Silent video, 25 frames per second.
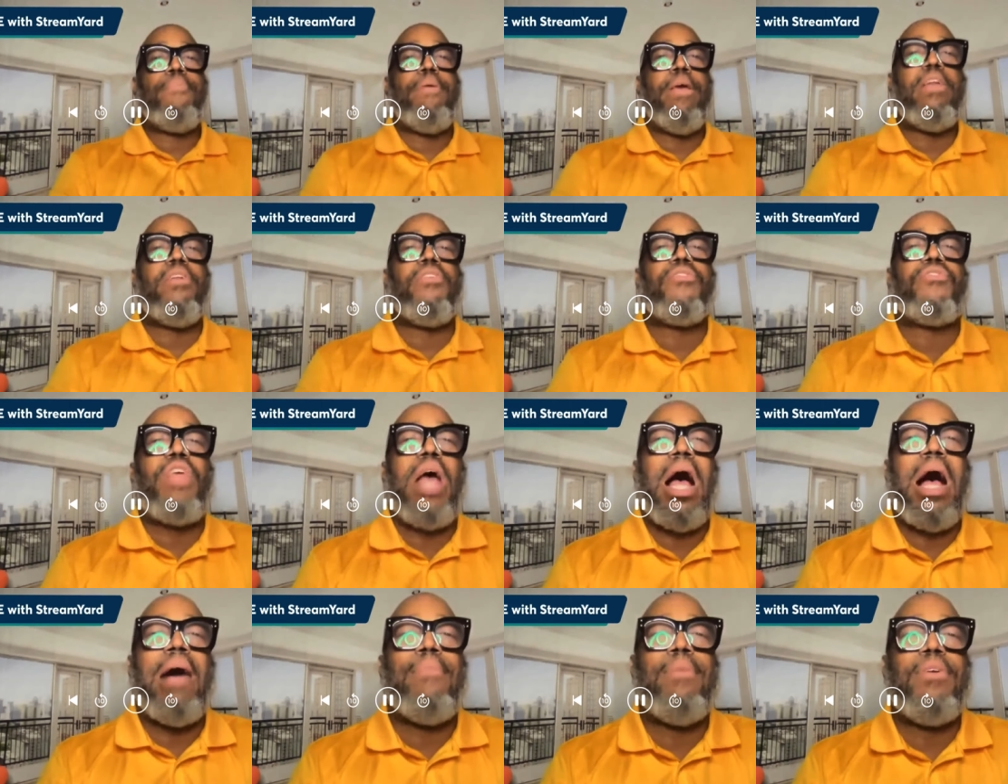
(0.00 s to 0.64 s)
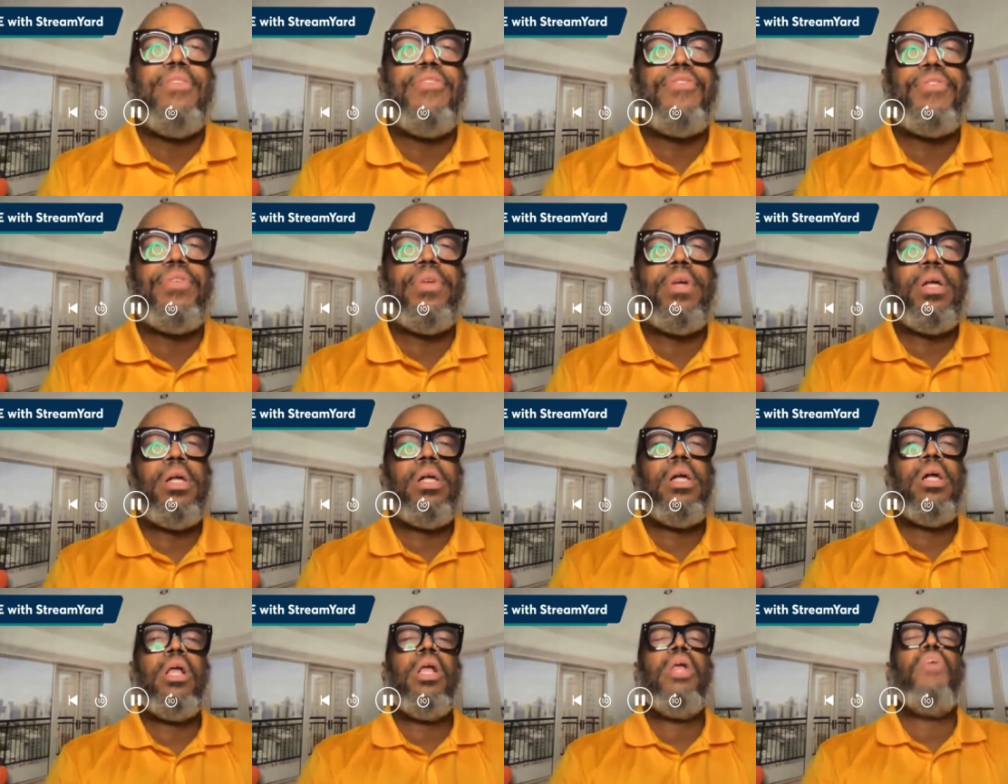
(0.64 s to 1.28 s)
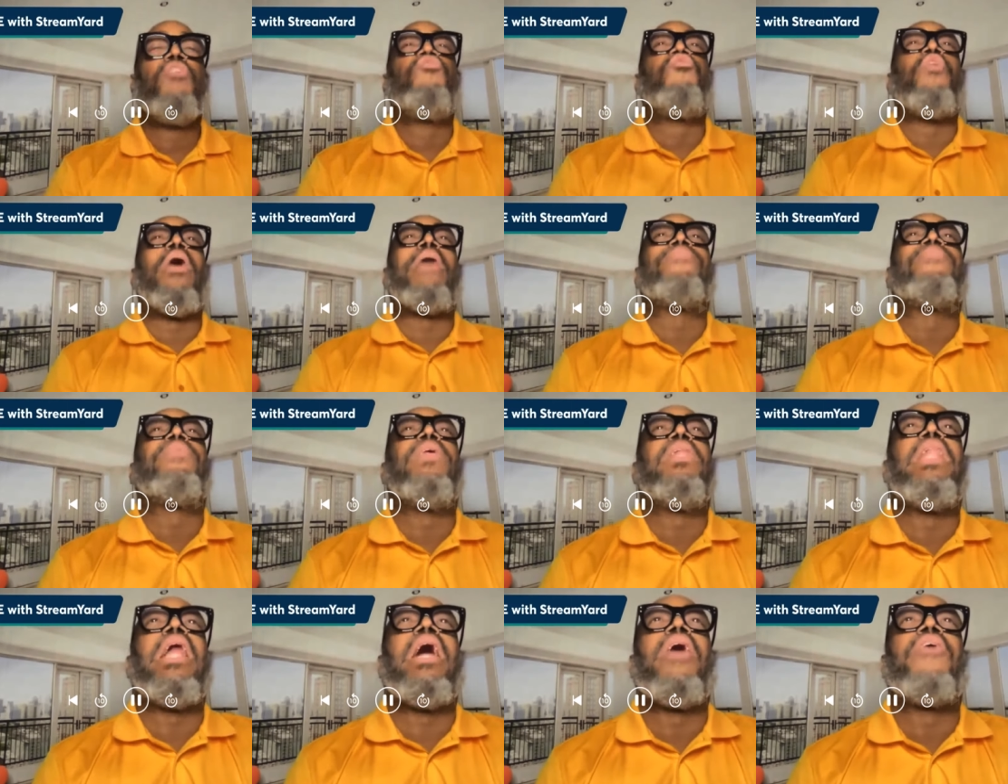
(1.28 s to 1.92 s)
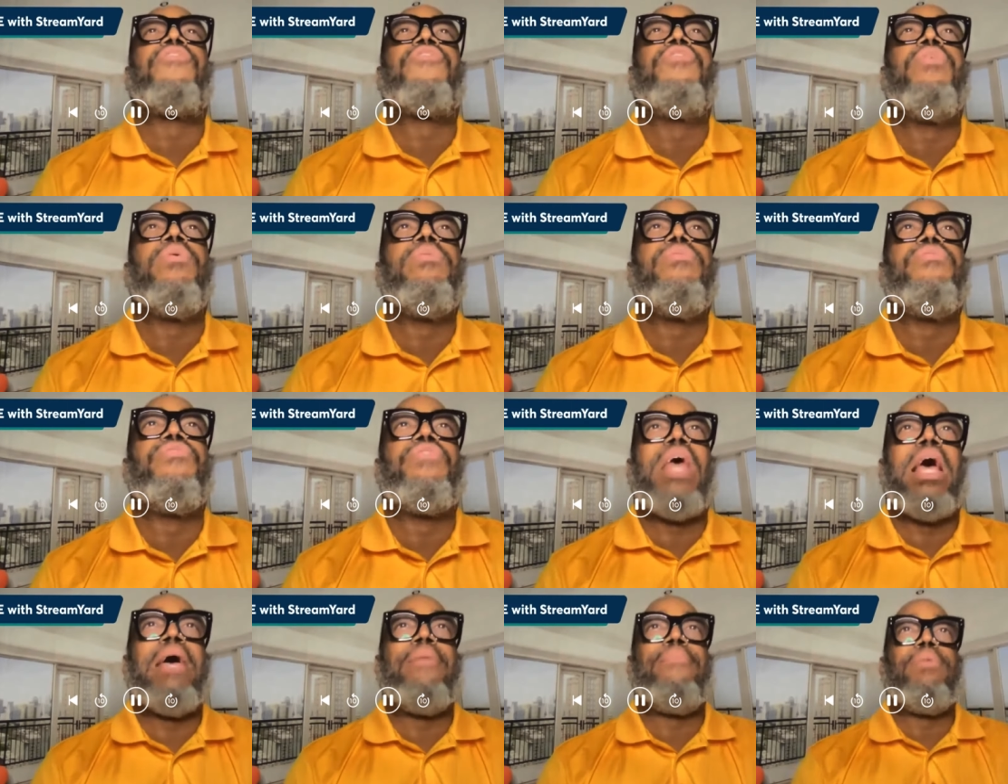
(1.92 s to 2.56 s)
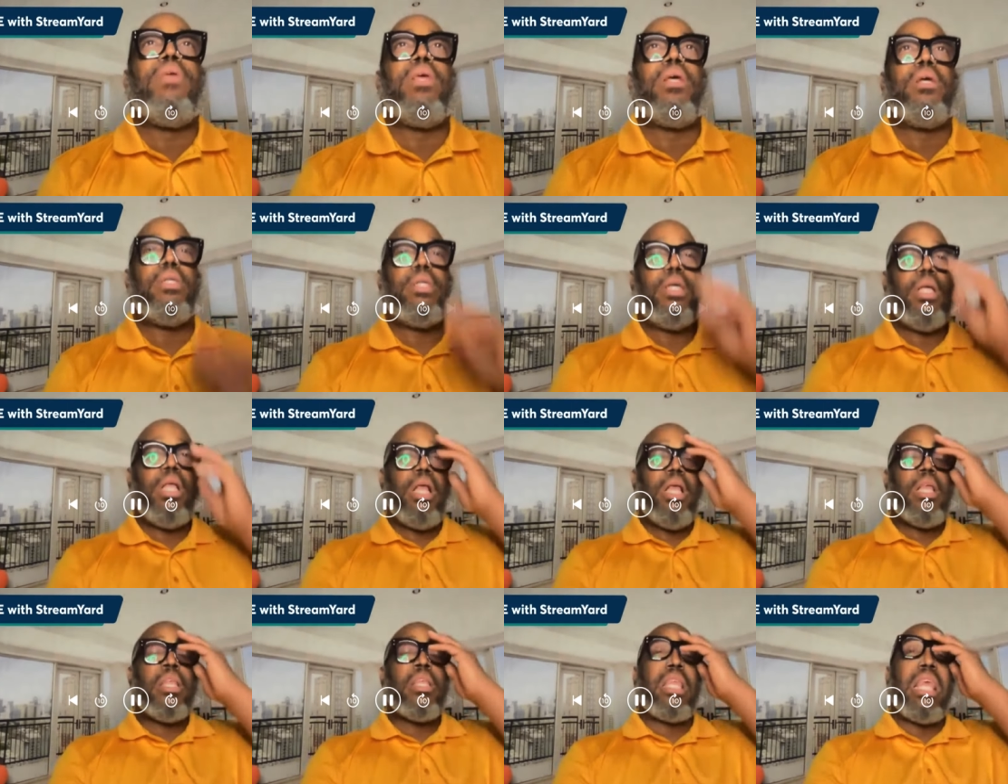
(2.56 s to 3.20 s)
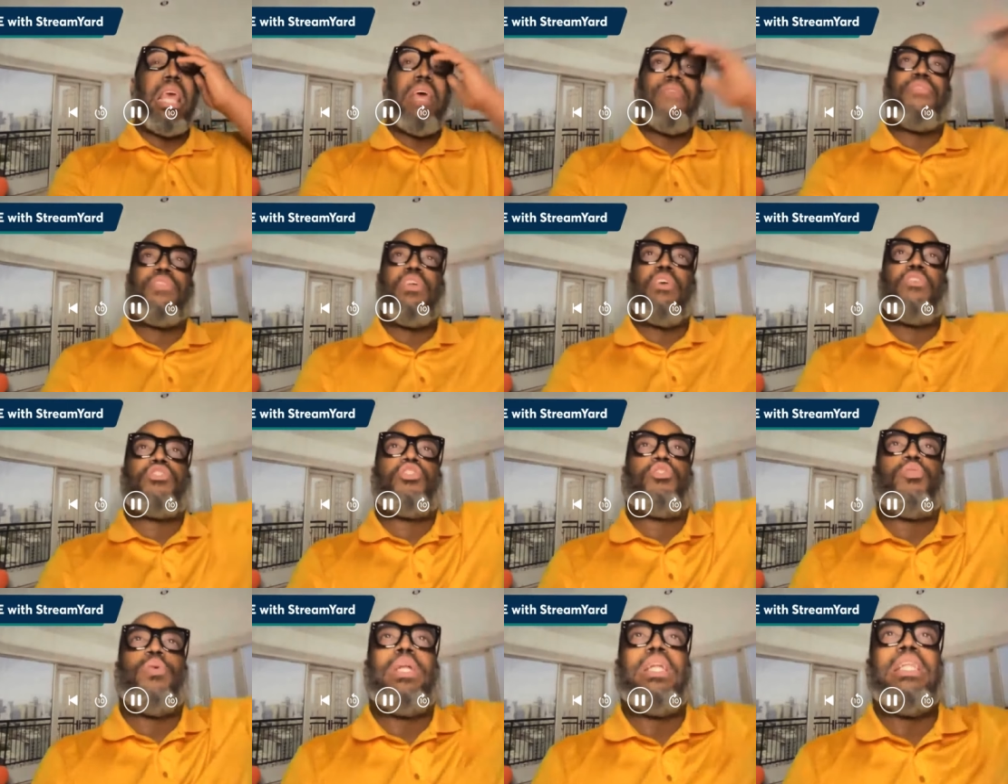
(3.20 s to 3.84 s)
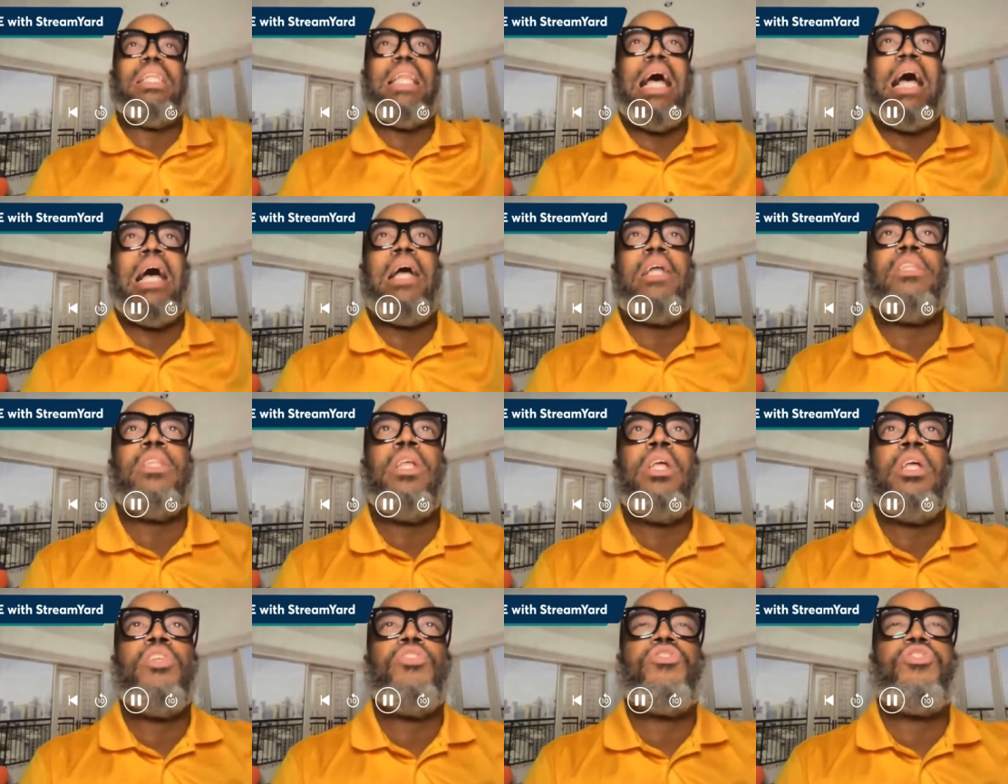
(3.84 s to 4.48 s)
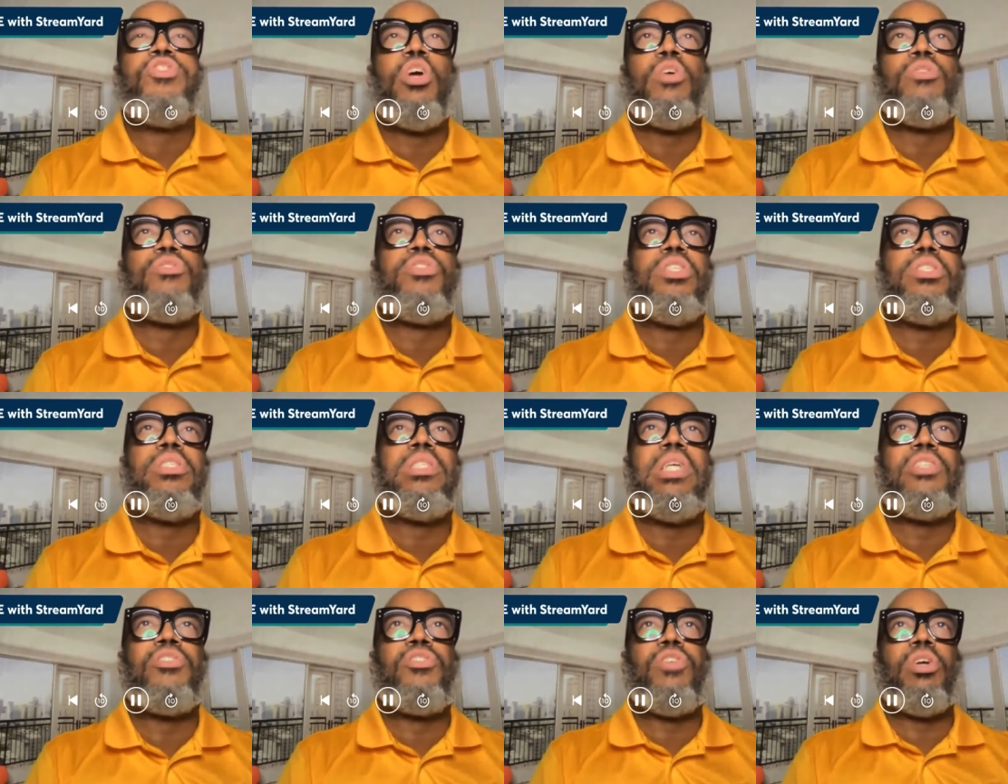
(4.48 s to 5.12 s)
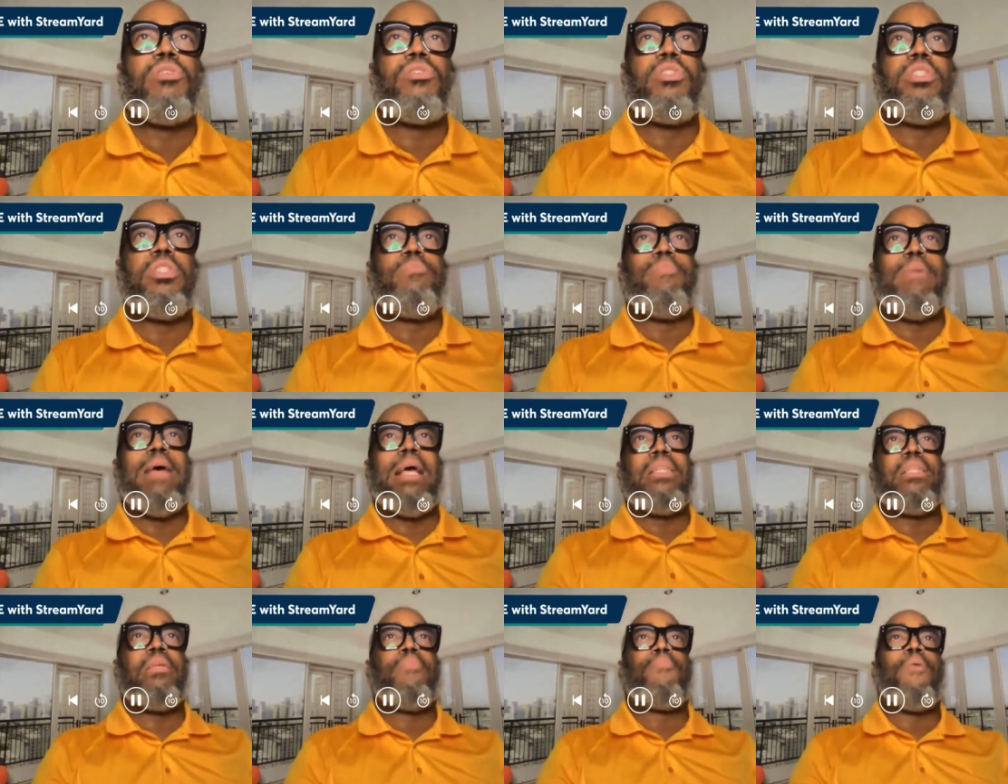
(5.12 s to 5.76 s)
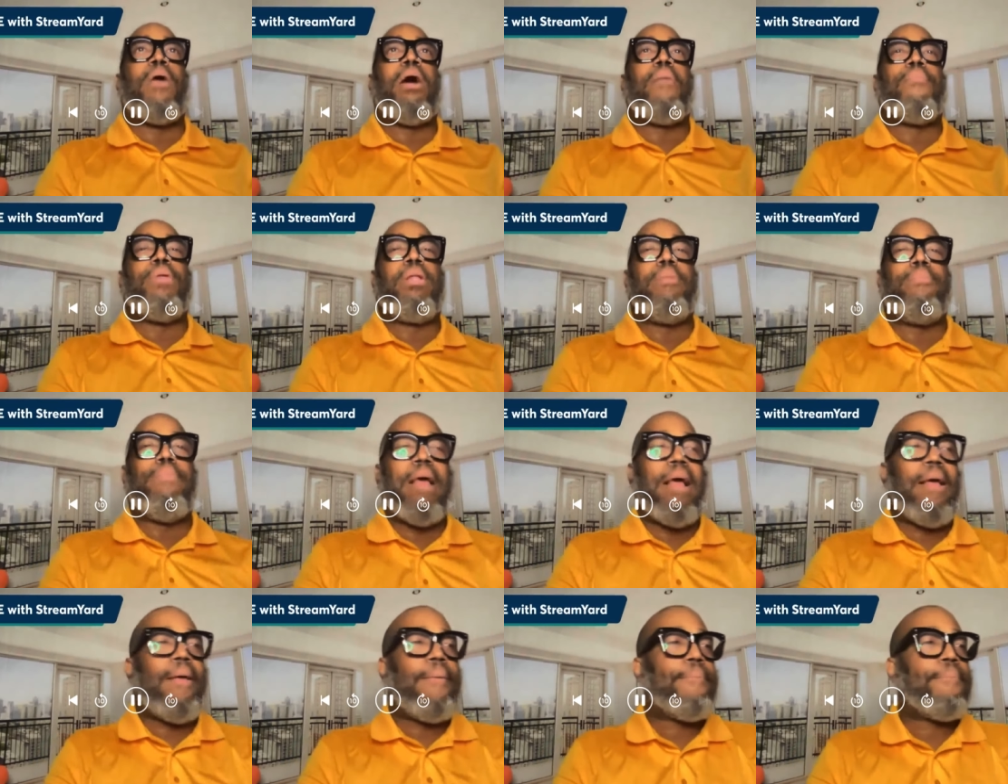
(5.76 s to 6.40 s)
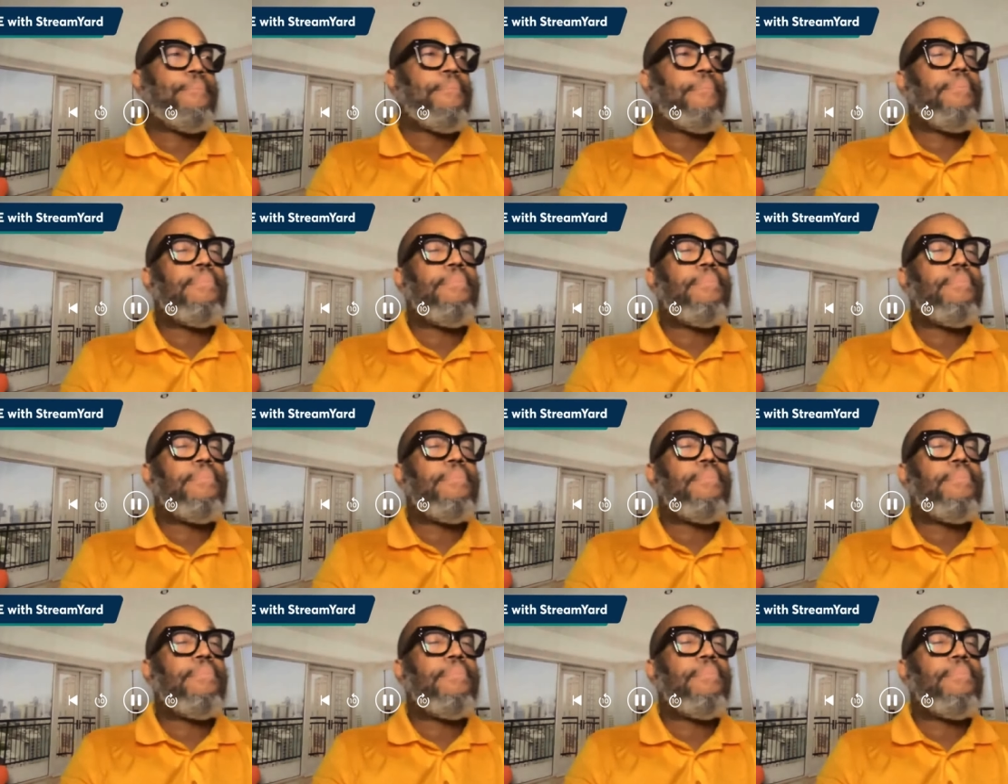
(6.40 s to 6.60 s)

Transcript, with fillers: Peter Thomas, drop the lawsuit in Zambia. Give those 29 churches their churches back, their property back.